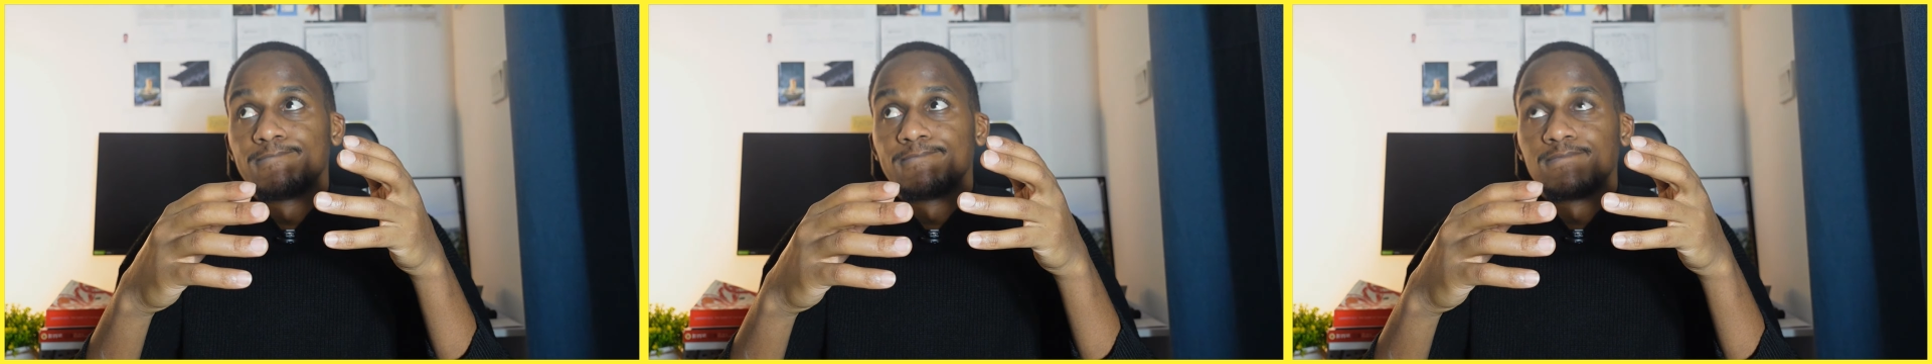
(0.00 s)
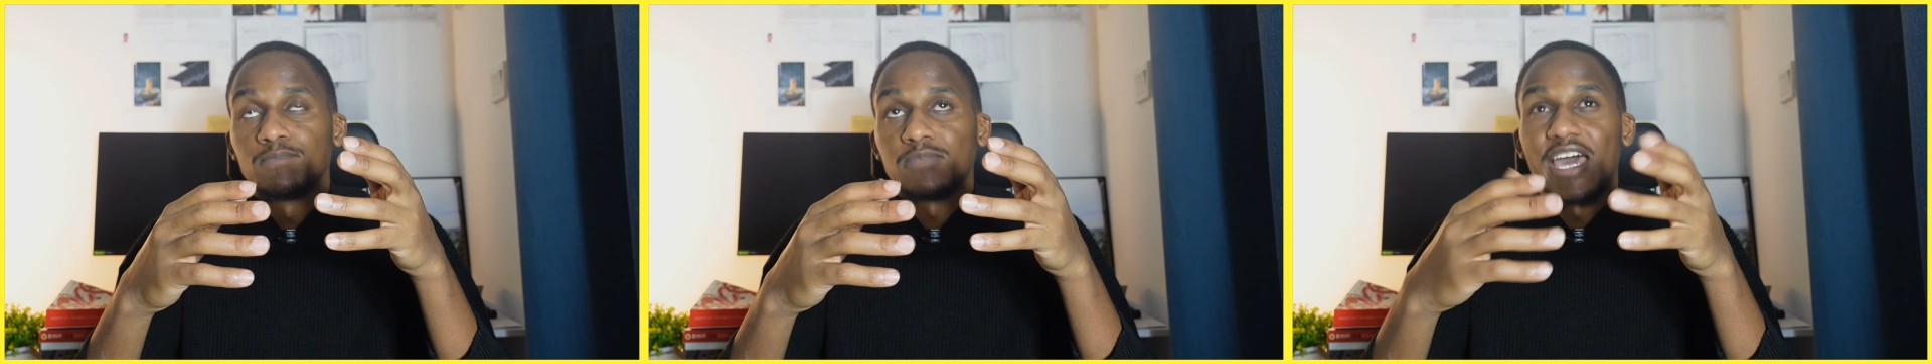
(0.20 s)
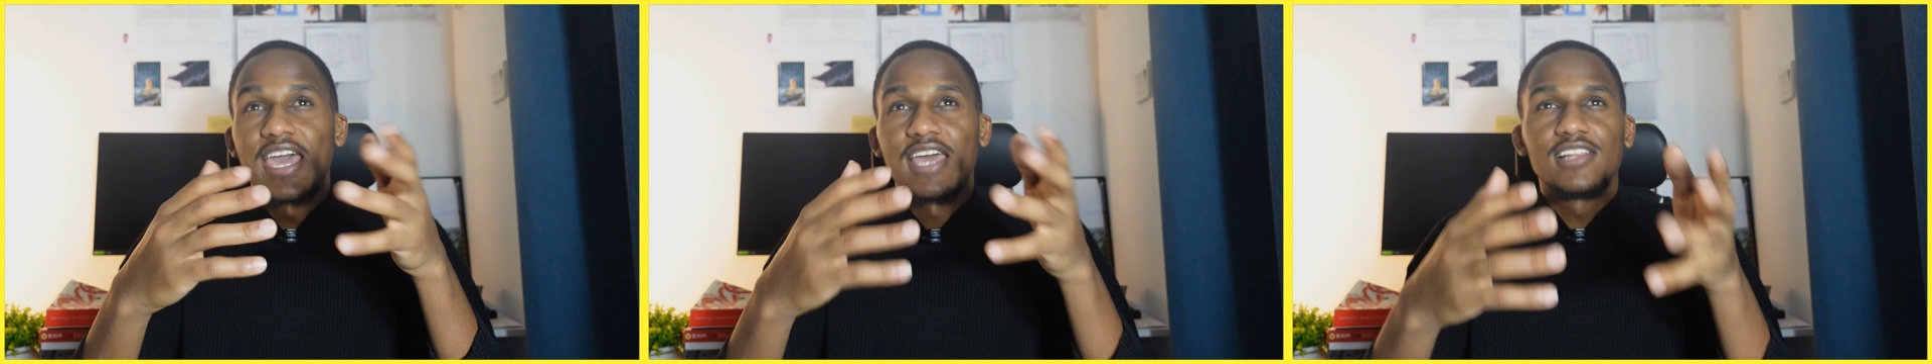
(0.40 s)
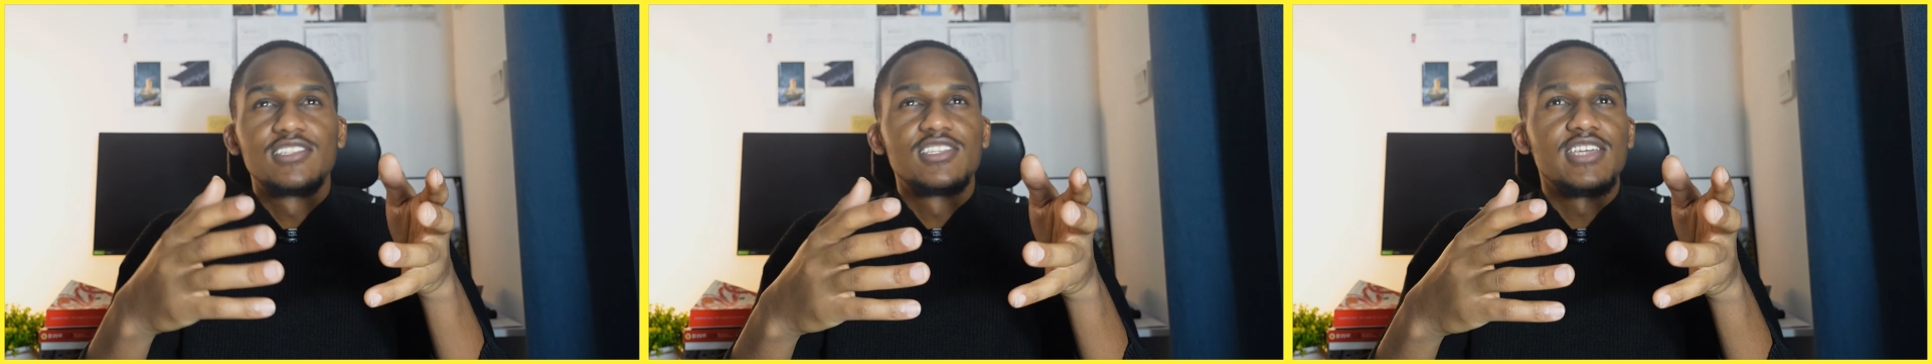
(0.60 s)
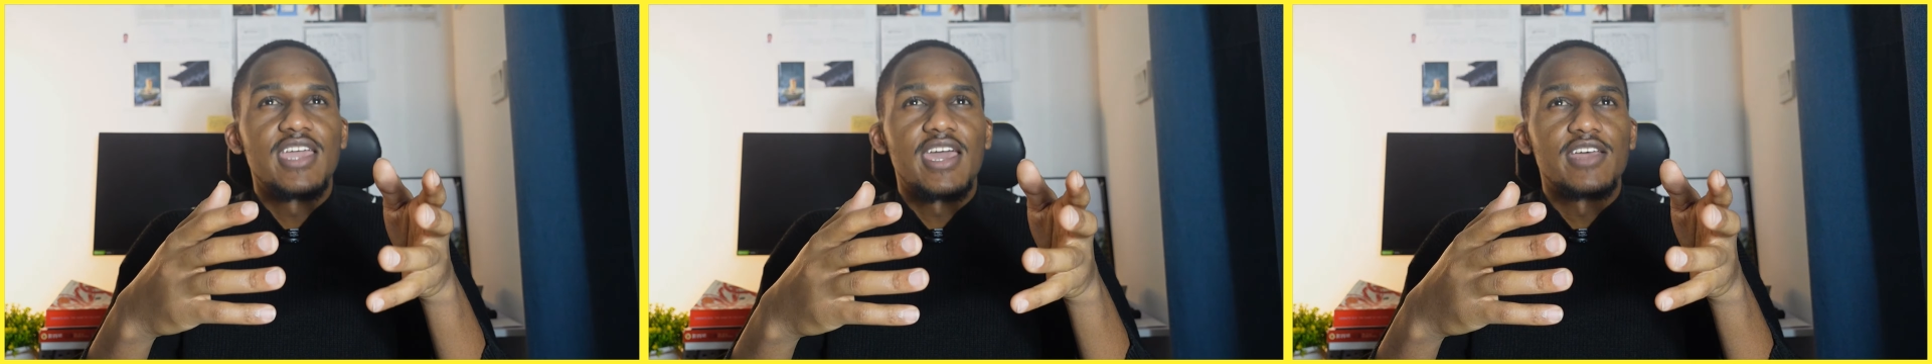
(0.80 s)

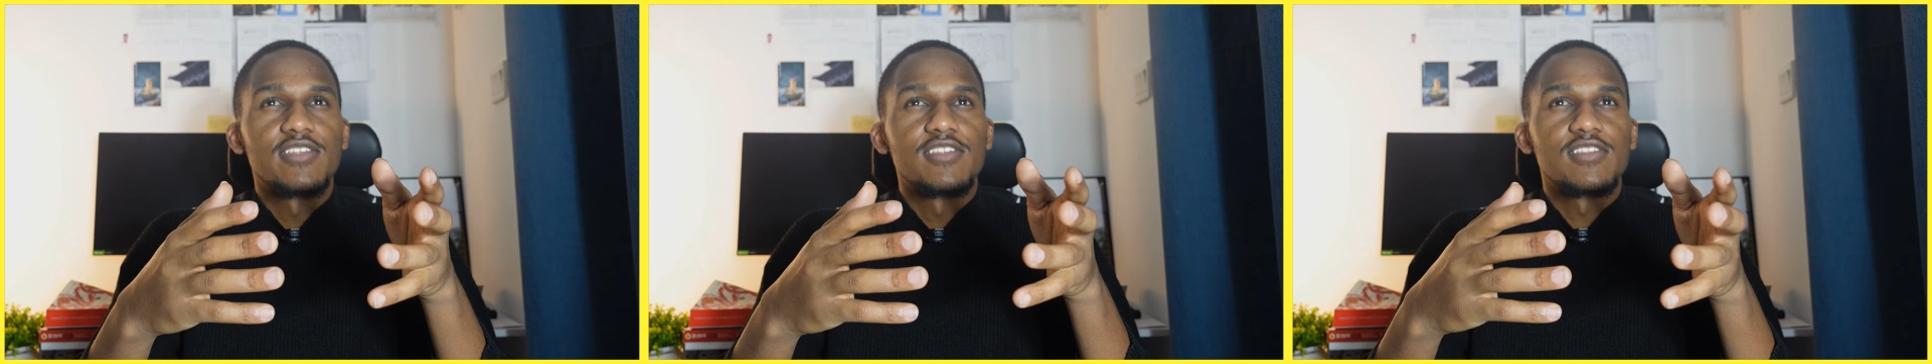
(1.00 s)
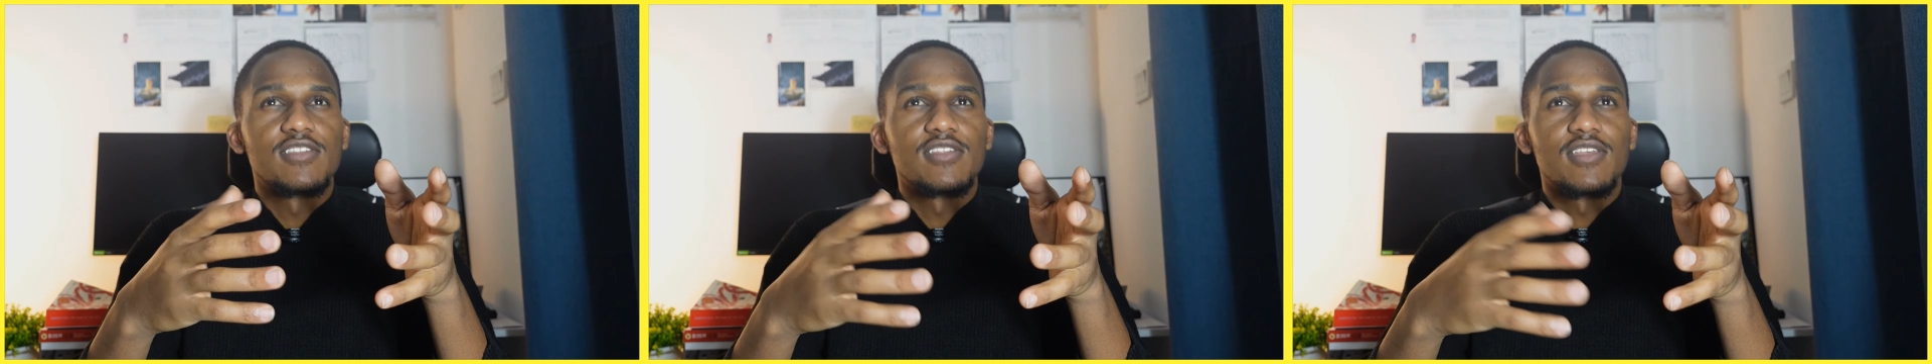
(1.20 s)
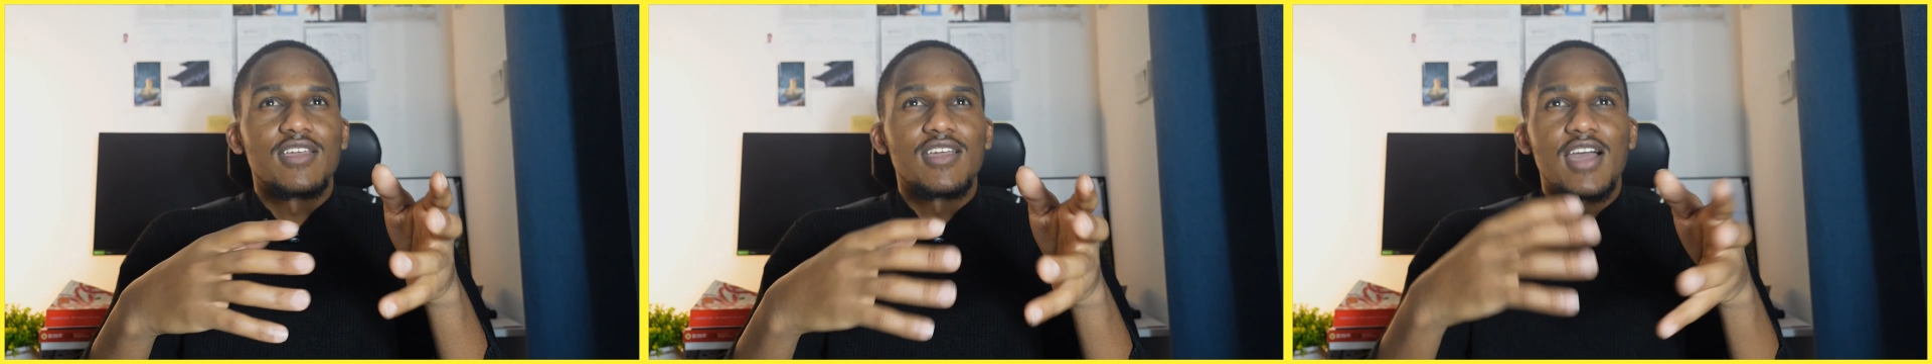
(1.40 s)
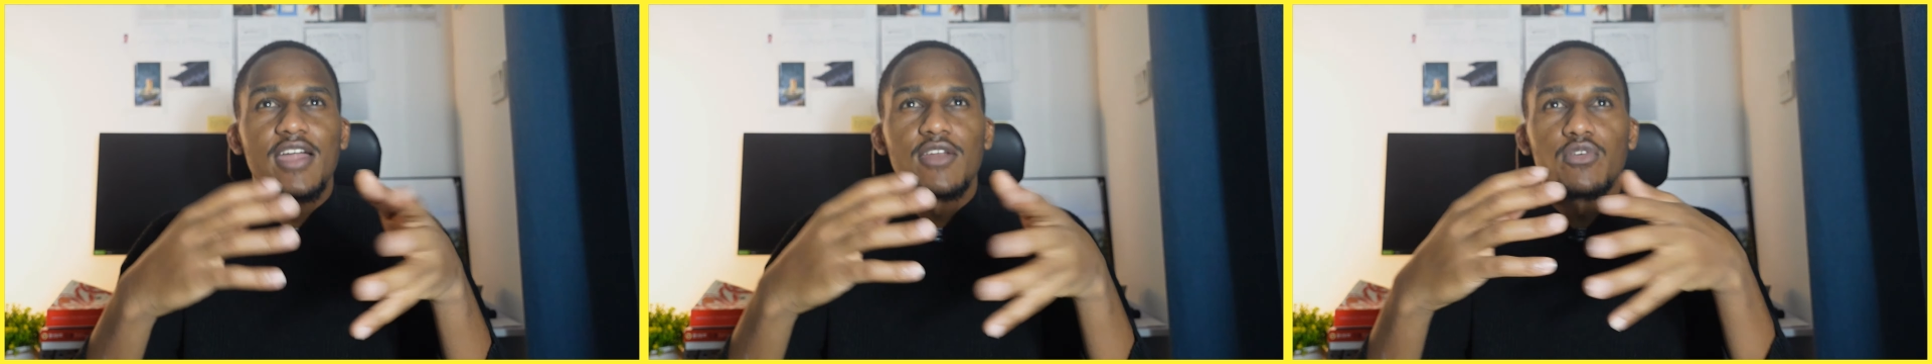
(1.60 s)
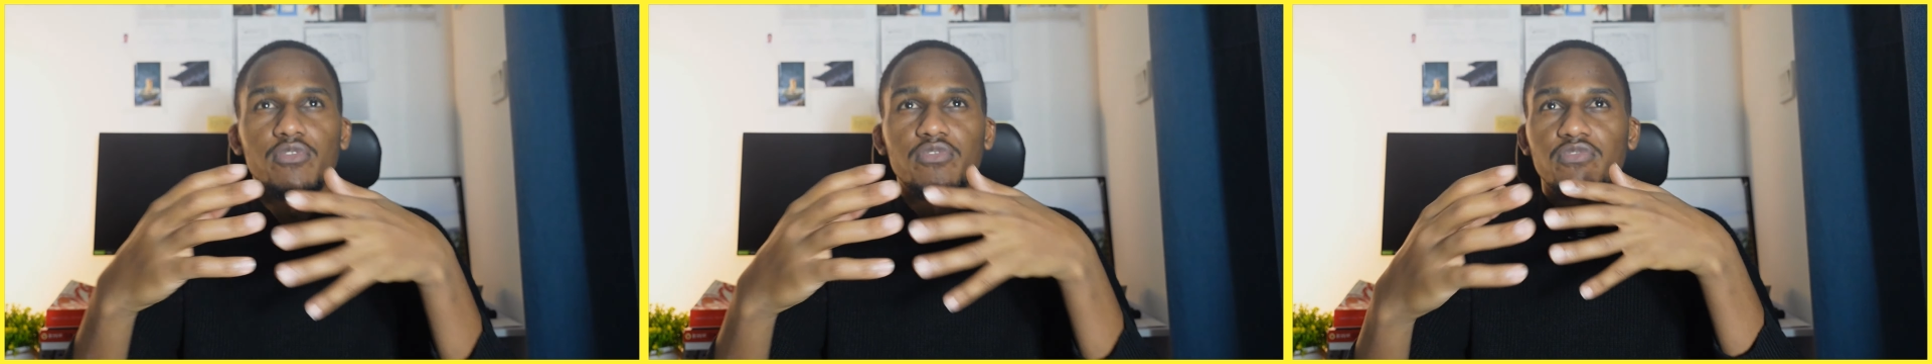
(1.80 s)
IELTS,
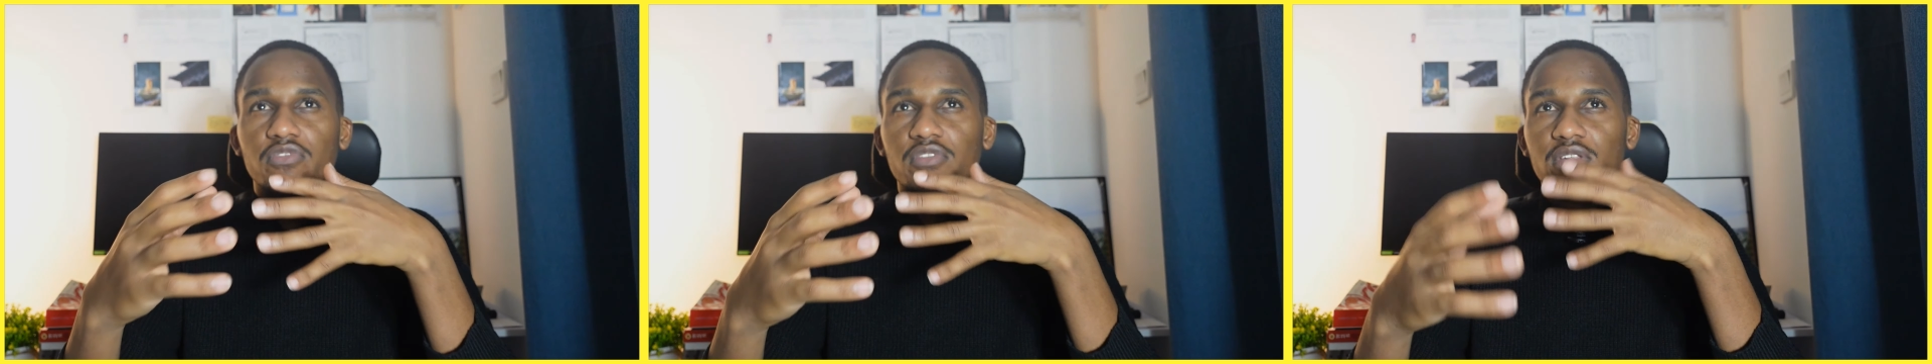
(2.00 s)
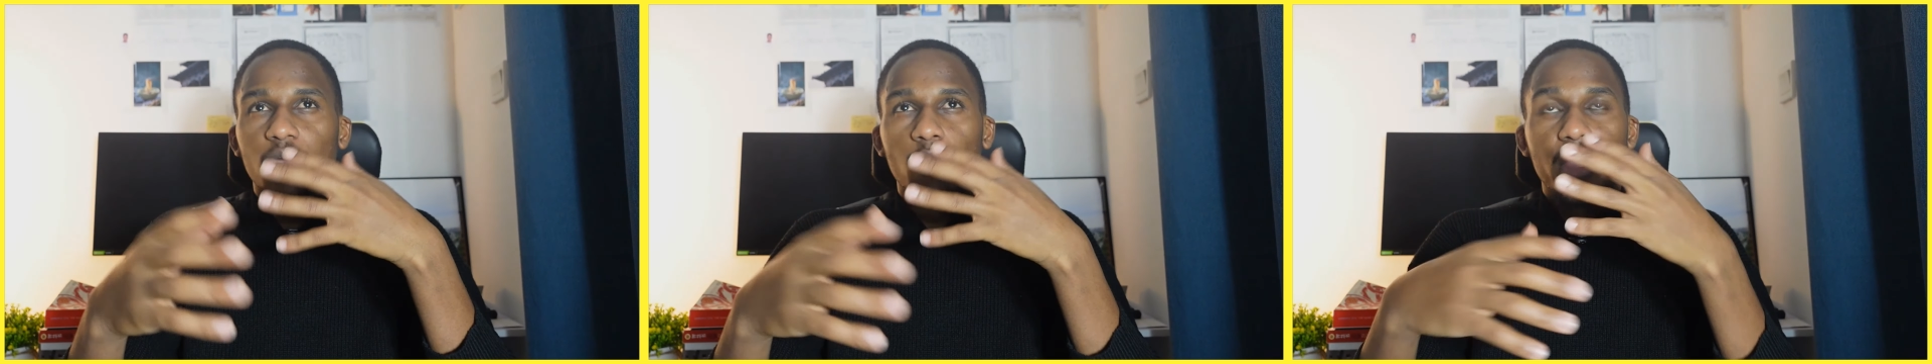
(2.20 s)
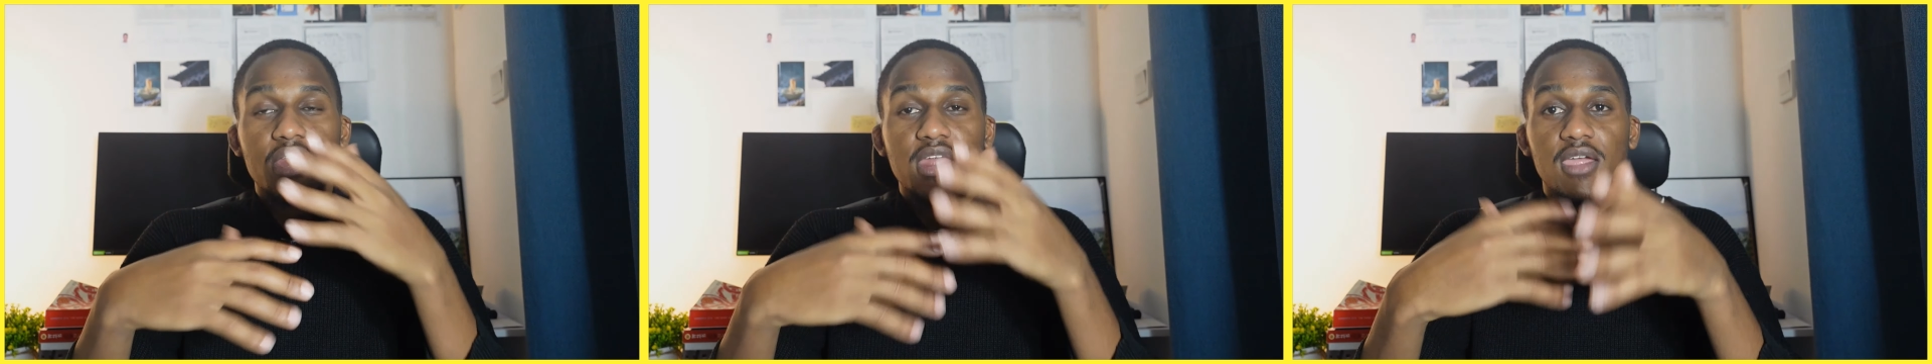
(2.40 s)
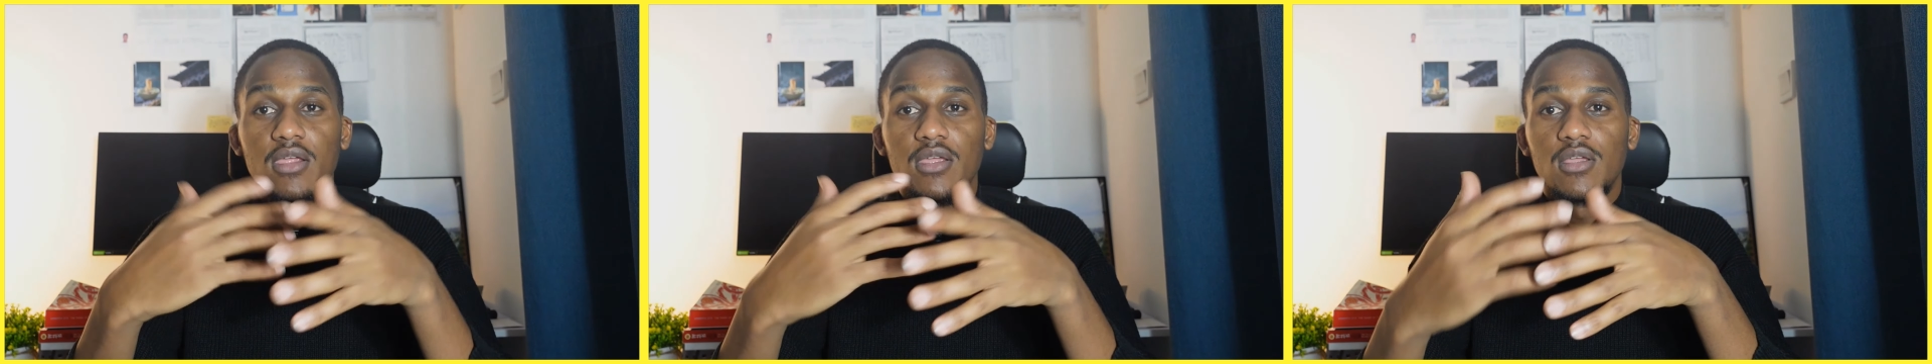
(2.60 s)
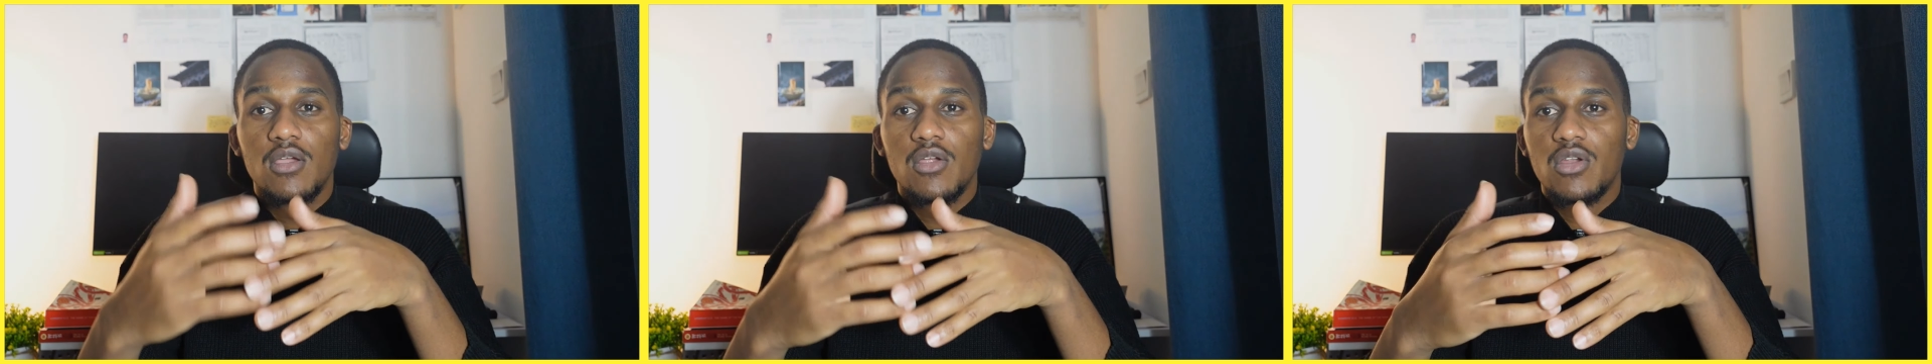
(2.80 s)
kind of the way they